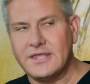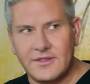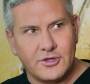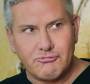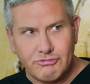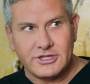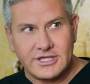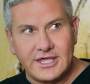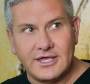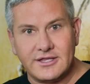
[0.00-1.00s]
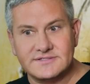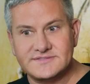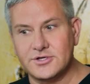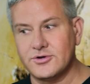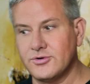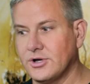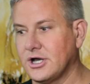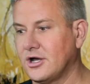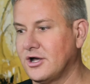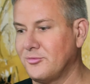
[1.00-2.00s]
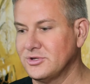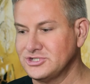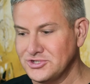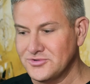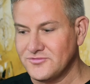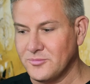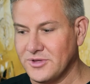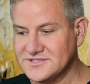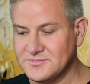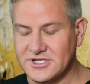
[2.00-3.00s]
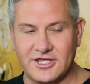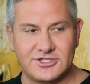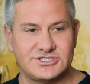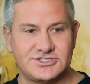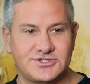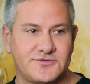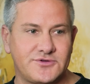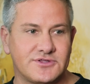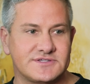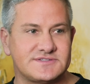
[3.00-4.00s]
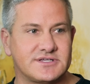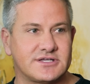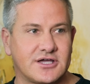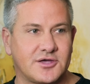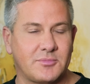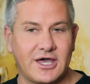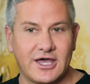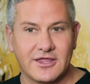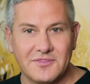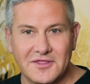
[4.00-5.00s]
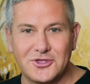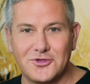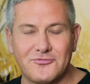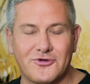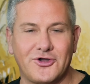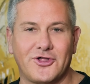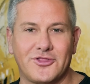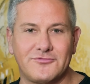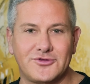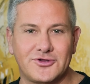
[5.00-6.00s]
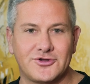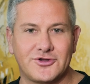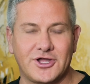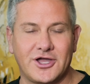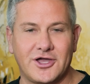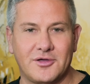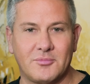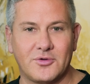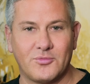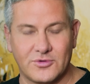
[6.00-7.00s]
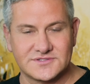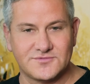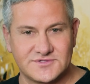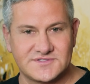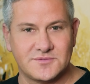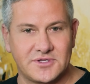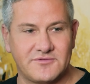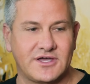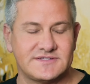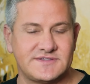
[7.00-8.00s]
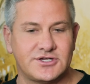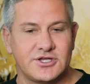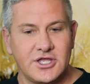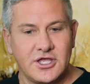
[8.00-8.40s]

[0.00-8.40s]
Yeah, they really can. And so June from Plasmatology, June, if you're listening, hi, and thank you for all of your words of wisdom and advice here.